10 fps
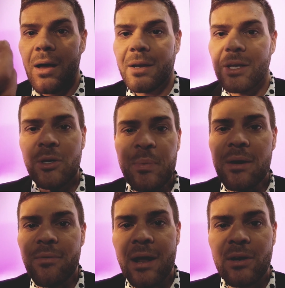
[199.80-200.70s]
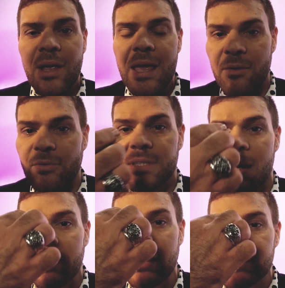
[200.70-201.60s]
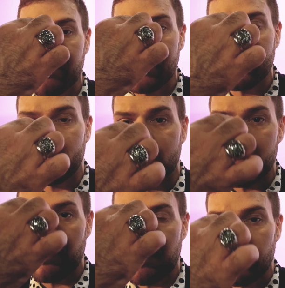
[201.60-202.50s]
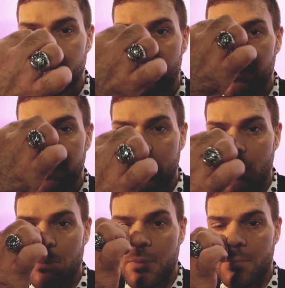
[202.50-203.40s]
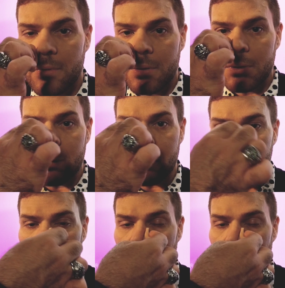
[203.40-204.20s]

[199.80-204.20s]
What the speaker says: Can you be around every time I need someone to fix my pimples for me? That would be really good.